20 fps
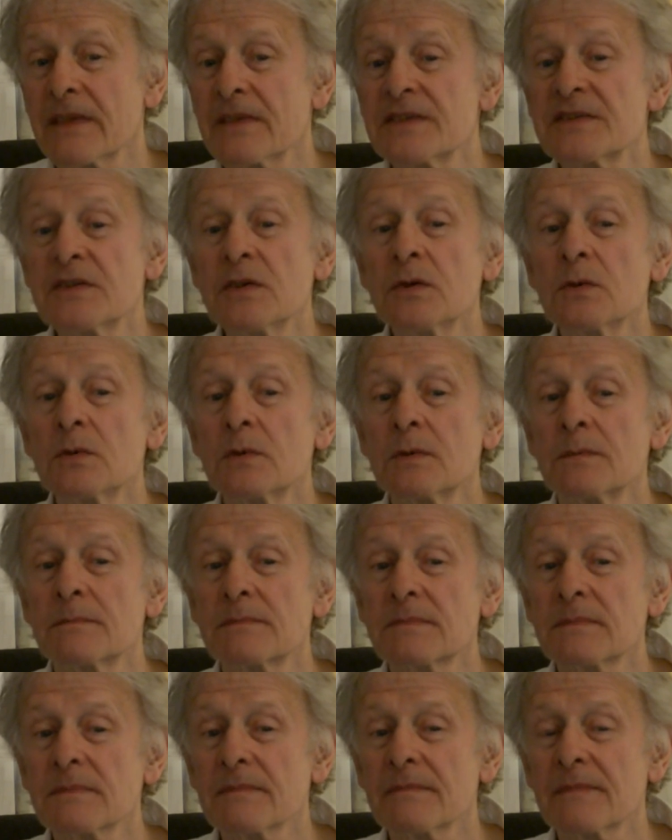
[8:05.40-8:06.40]
There's no
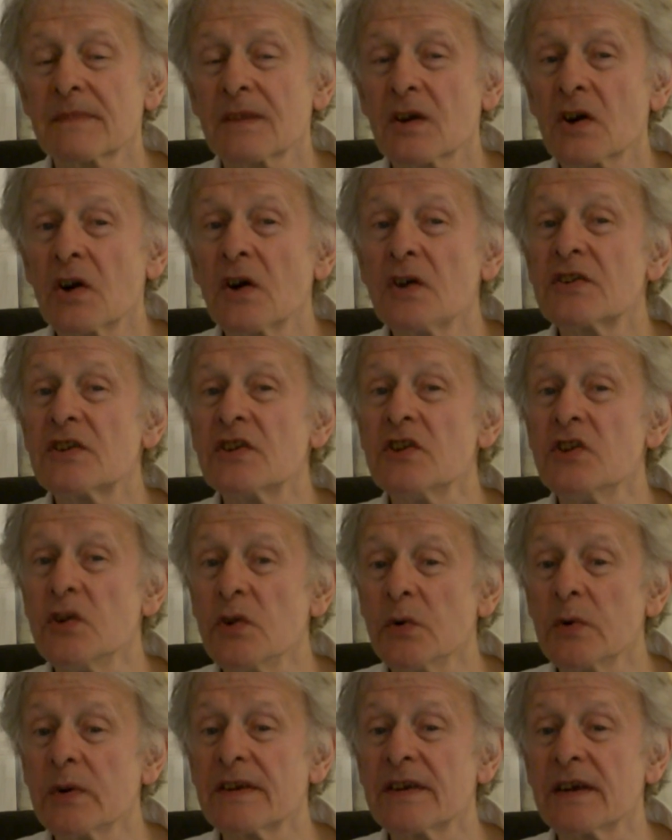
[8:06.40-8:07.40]

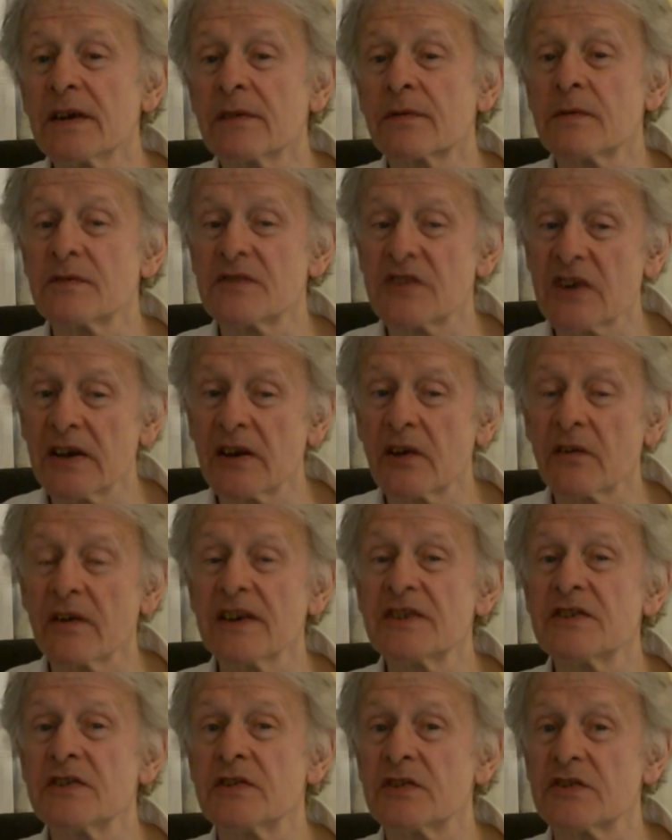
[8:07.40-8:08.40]
continuity from
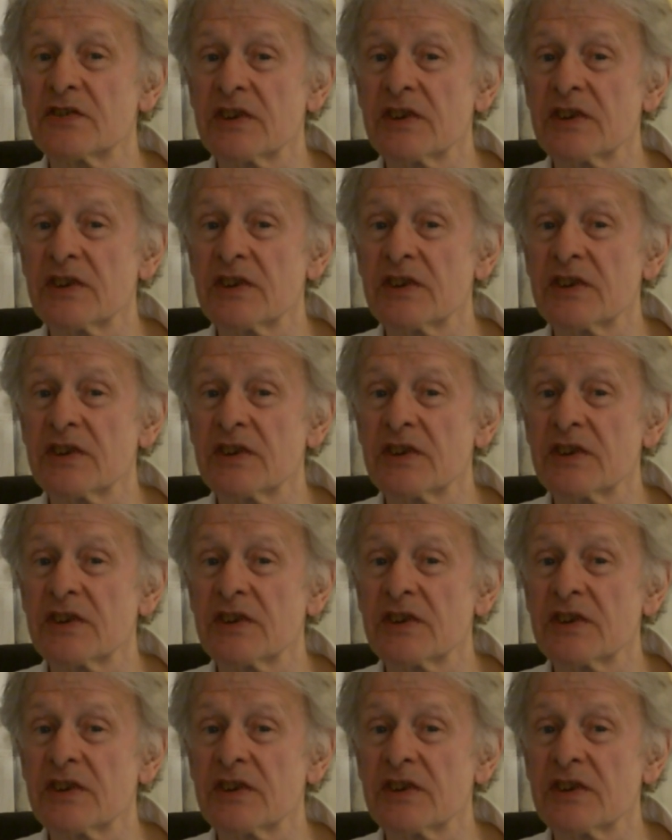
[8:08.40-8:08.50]
generation to